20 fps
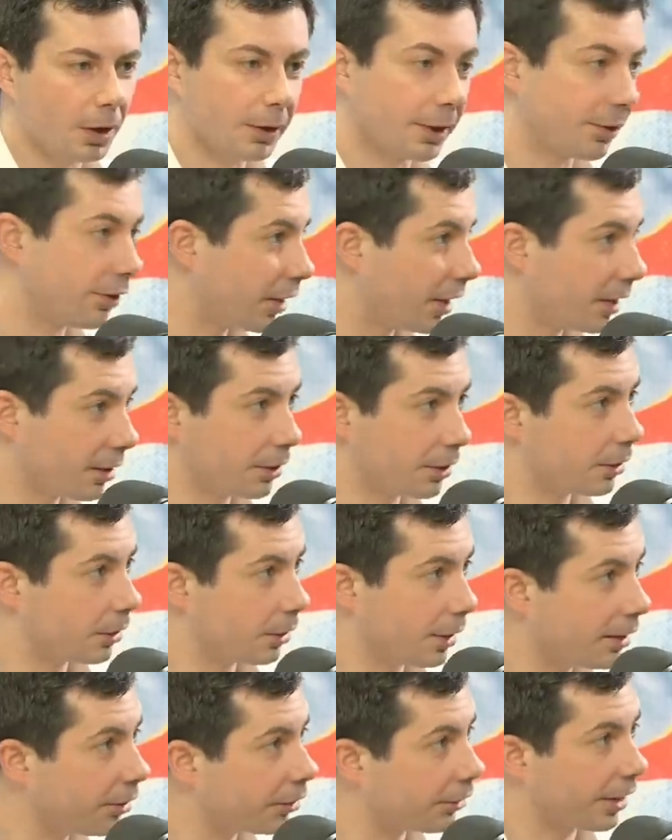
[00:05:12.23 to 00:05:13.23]
let's say the, the
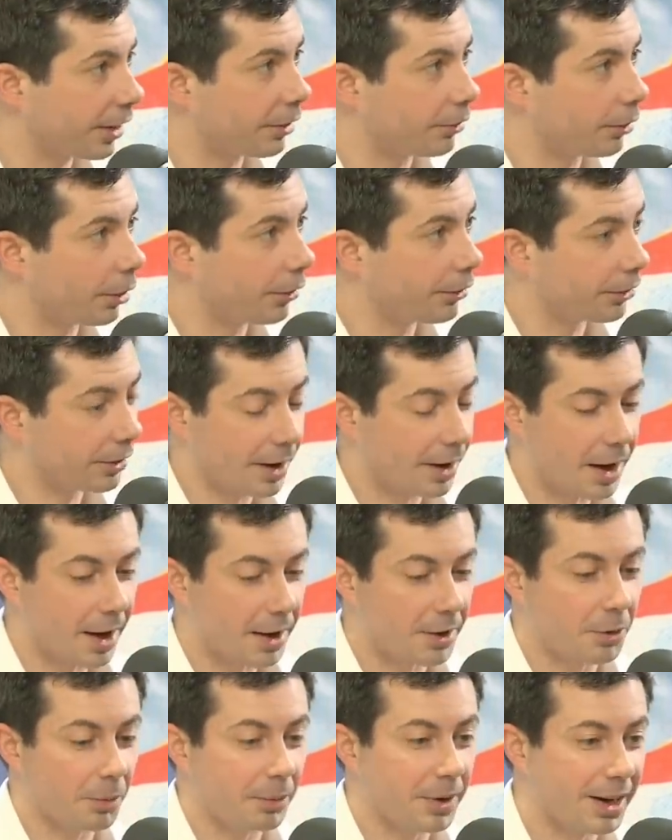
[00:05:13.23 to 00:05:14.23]
legislative roles, and
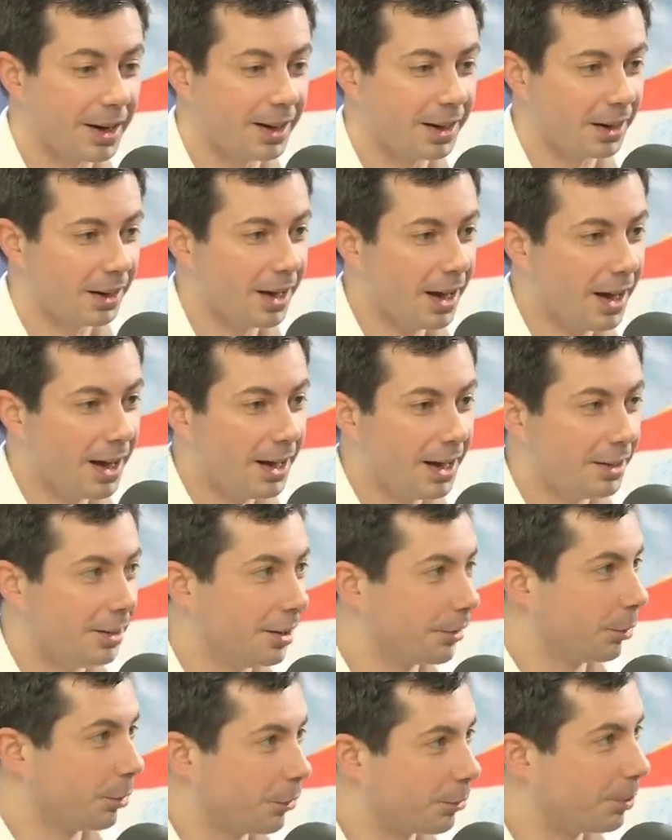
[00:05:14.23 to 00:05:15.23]
I, I, don't mean any
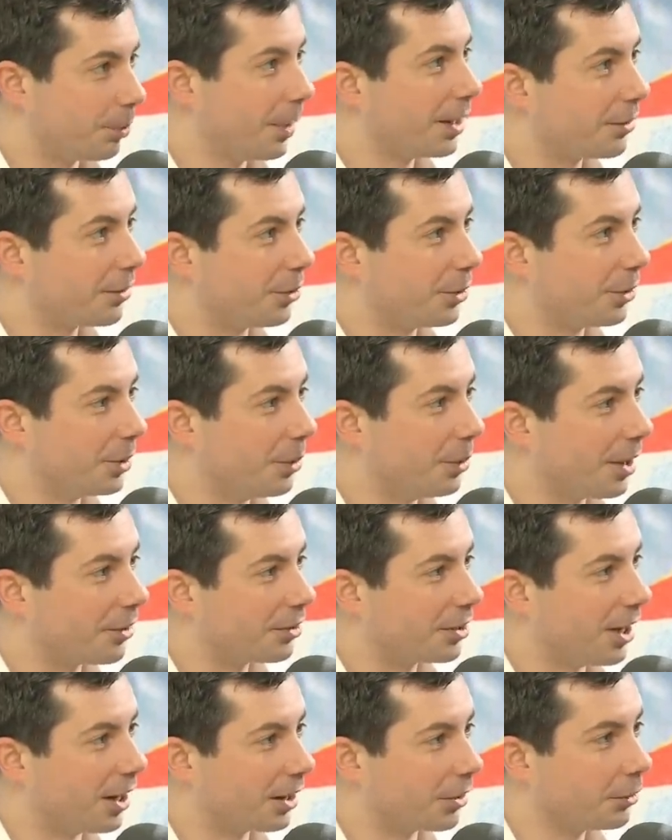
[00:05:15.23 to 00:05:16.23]
disrespect for the
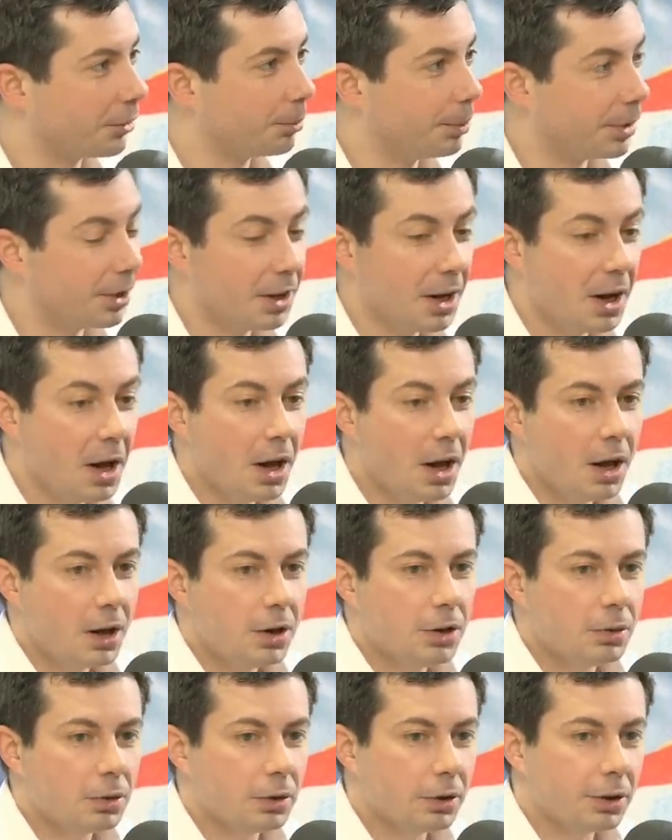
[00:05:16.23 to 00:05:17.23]
U.S. Congress, but you